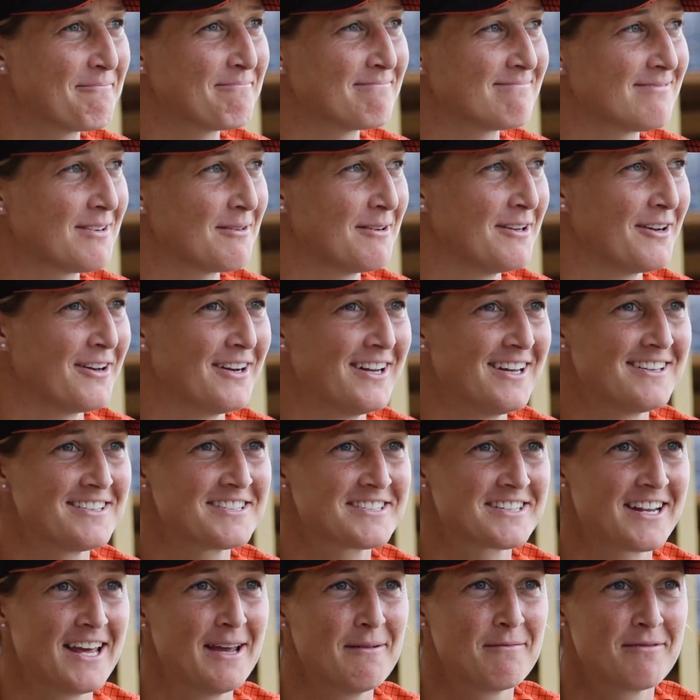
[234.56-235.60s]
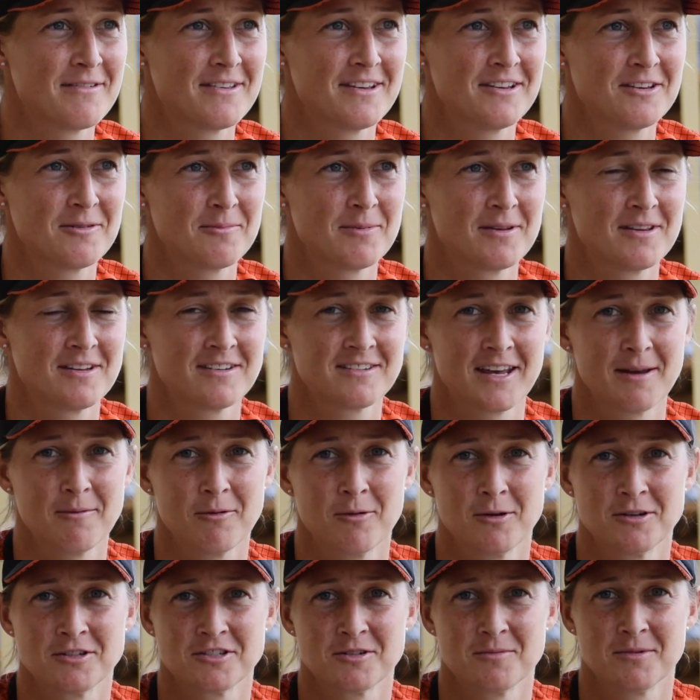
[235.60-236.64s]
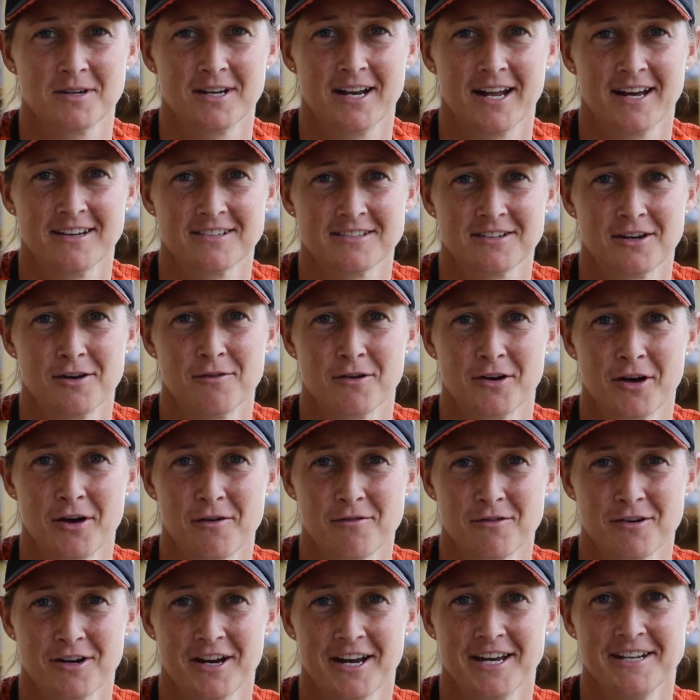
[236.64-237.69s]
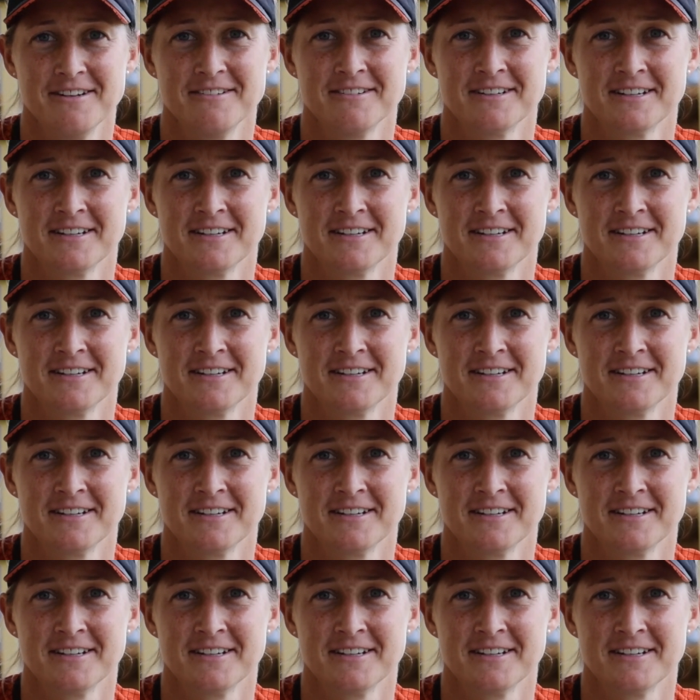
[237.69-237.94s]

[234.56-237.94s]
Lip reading: probably going to get slammed for this, but the same question being asked over and over again.